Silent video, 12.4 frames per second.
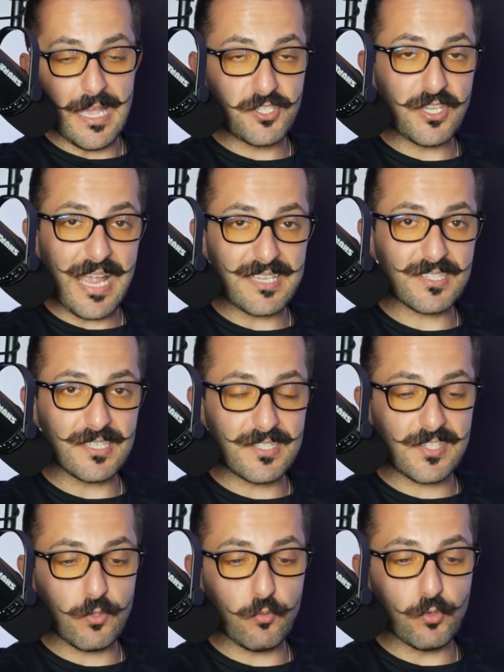as you guys
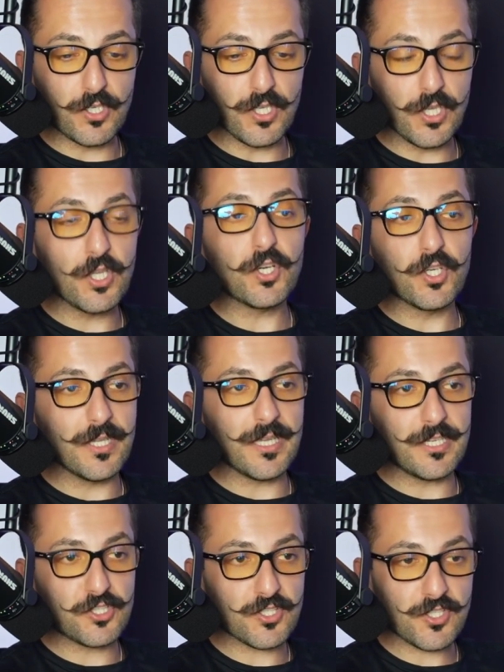could see, we're
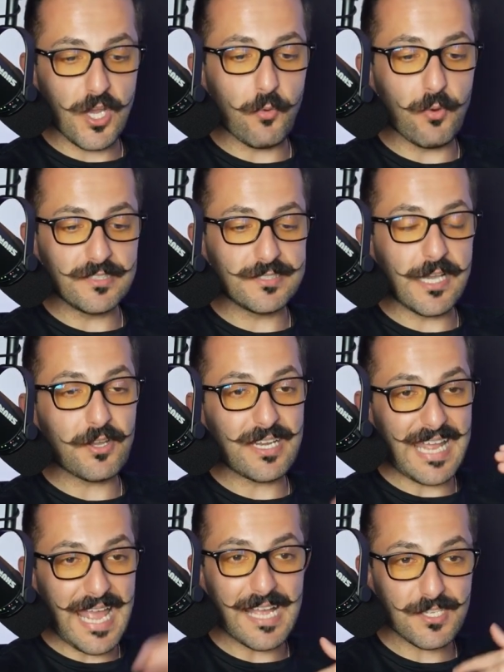literally just going
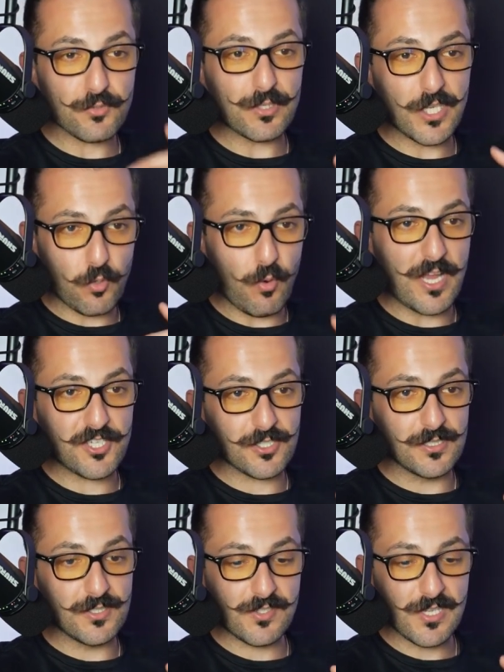down and answering
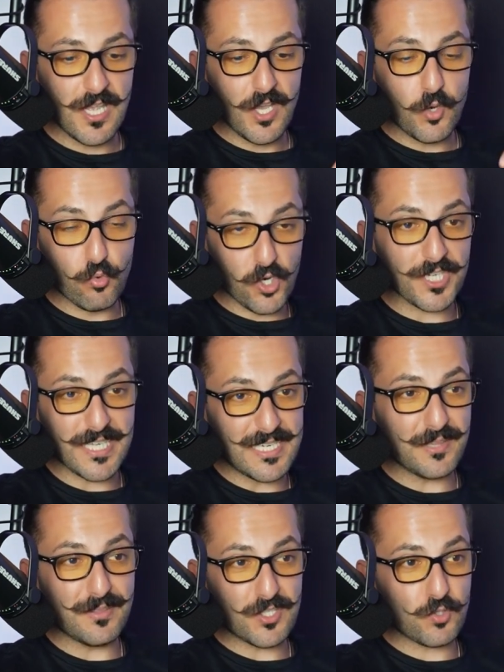questions. We're
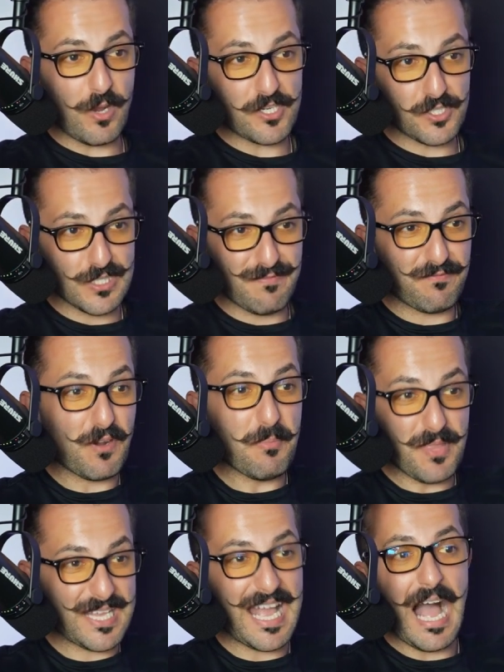getting these questions
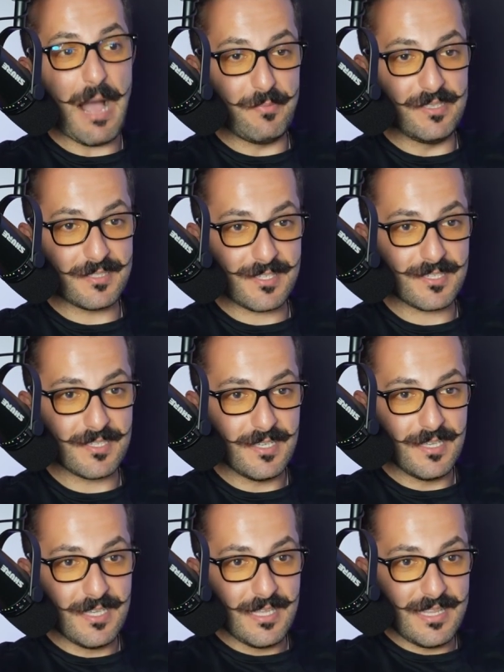from the comments.
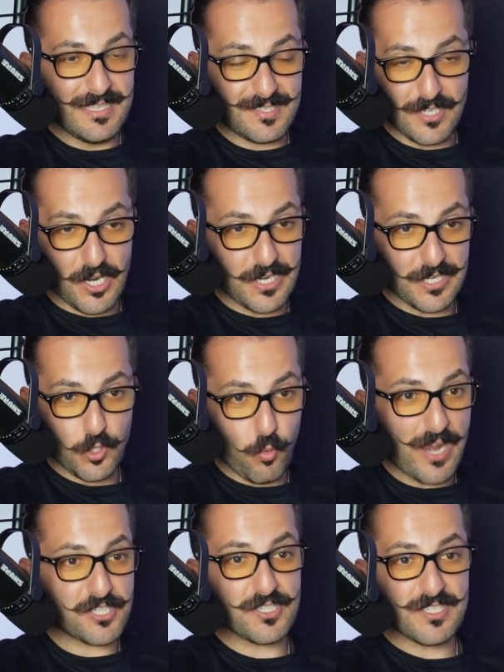Yeah. These are
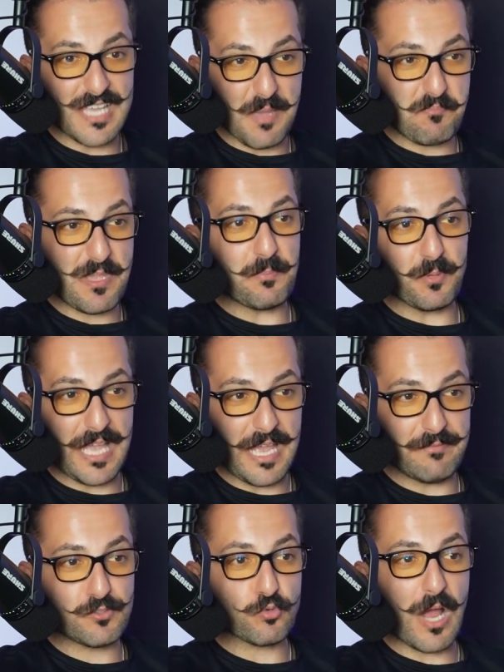questions that people
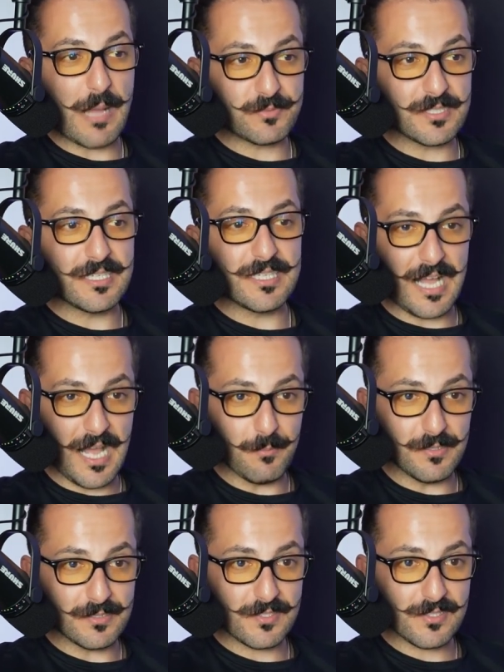have dropped in the
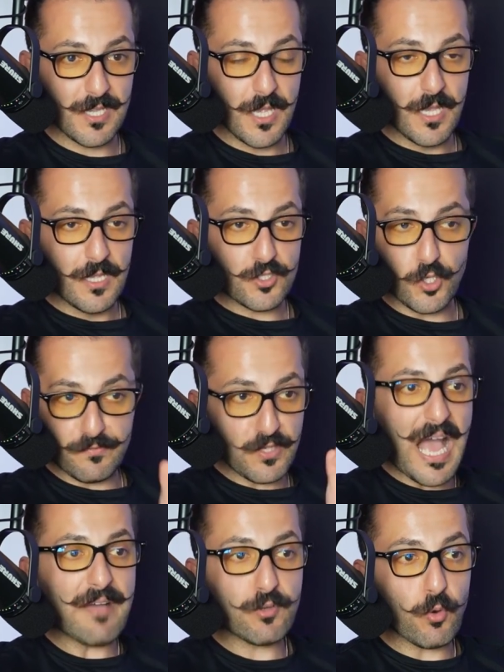comments. So if
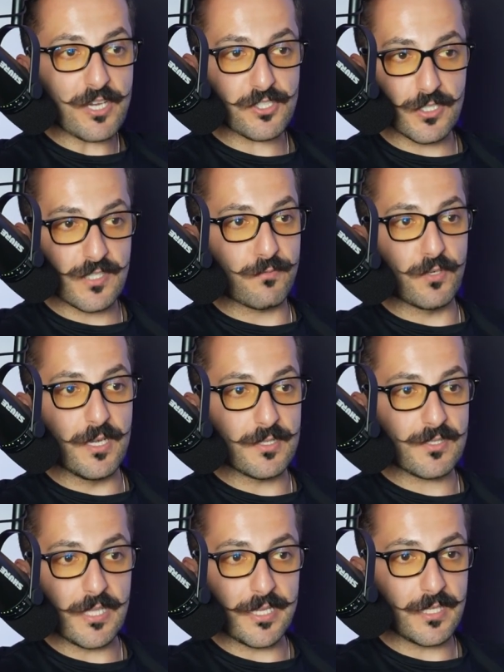you have questions for
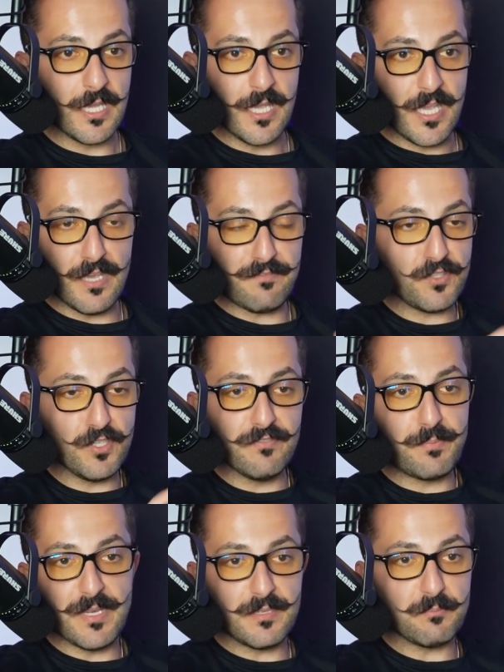us, like if
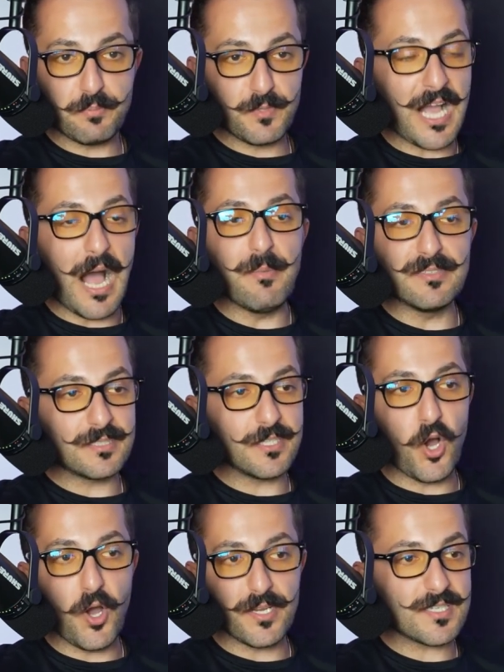you've been
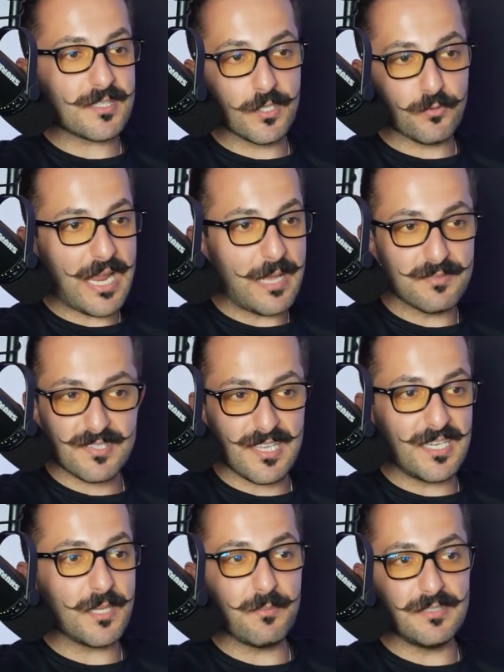commenting on Instagram,
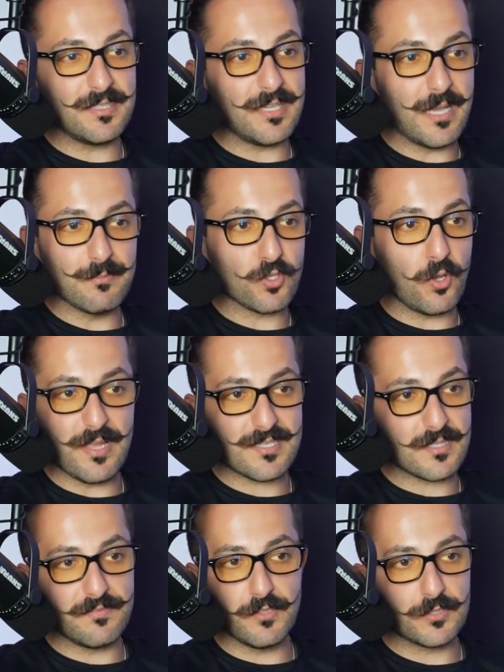sending me DMs, all
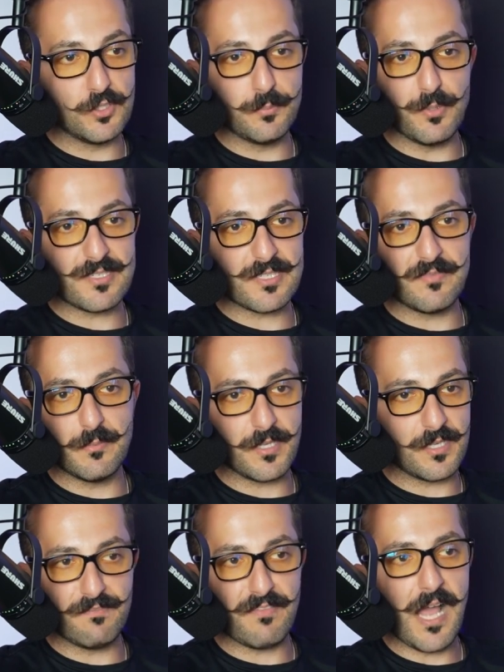that stuff, look, 2.7
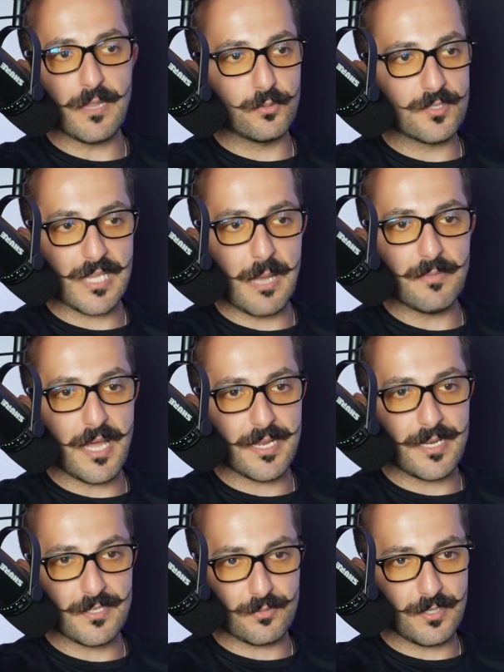million followers, I'm
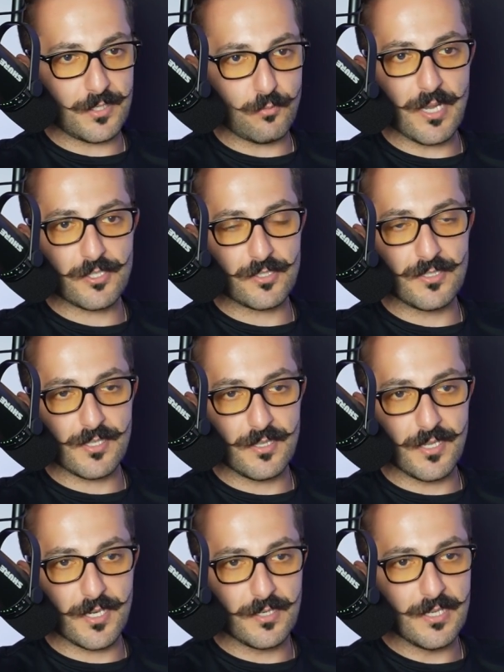not answering questions
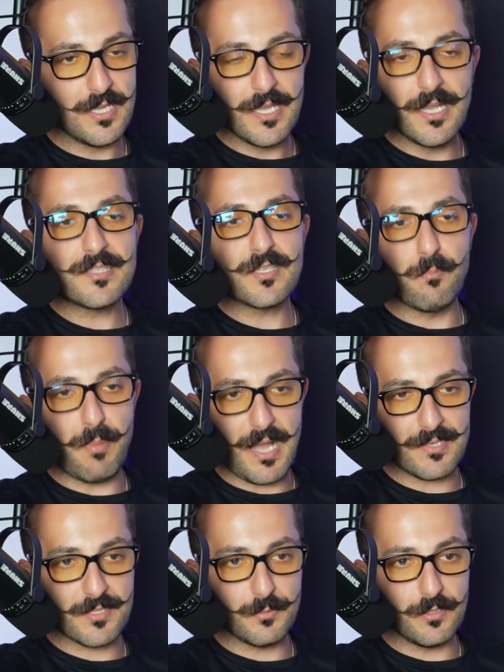in there. It's
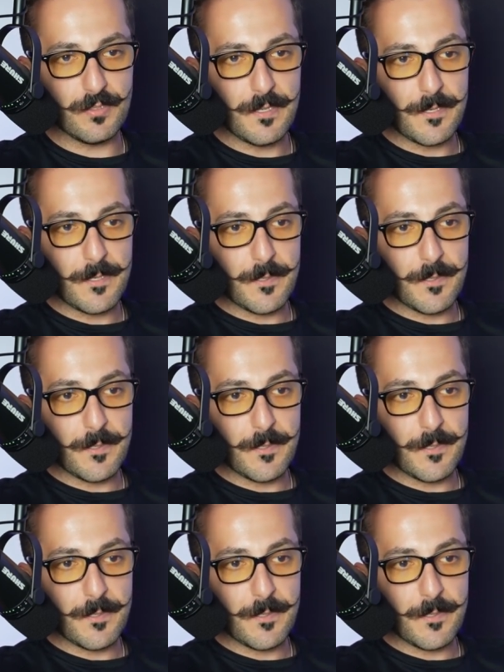impossible.